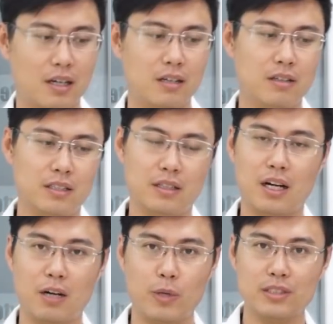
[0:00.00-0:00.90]
all
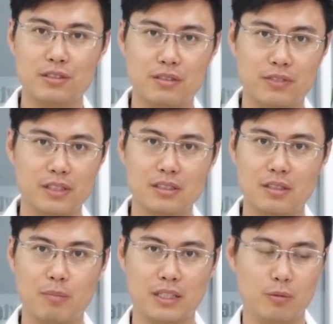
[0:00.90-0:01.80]
on one surface,
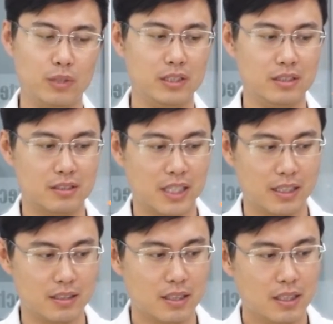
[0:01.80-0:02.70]
but we
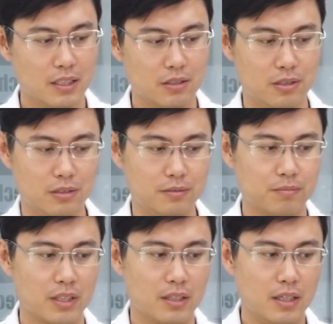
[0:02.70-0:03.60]
decided
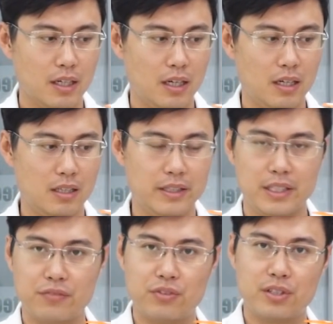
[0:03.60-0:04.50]
to
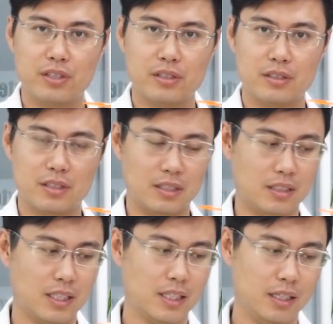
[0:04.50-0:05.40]
lift
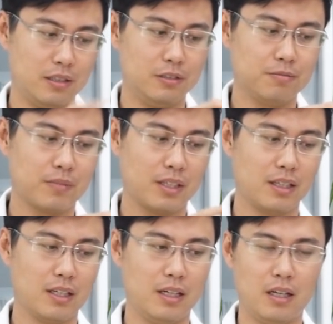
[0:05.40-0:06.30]
the tail
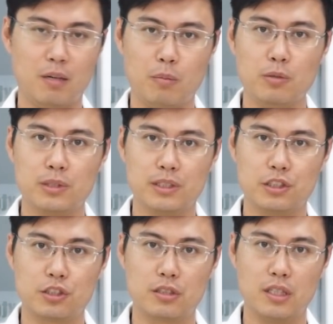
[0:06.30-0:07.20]

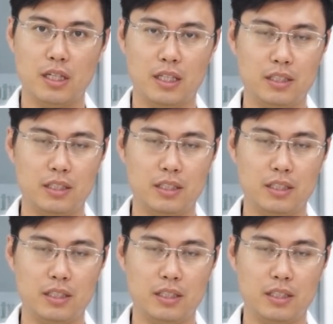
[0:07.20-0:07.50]
motors a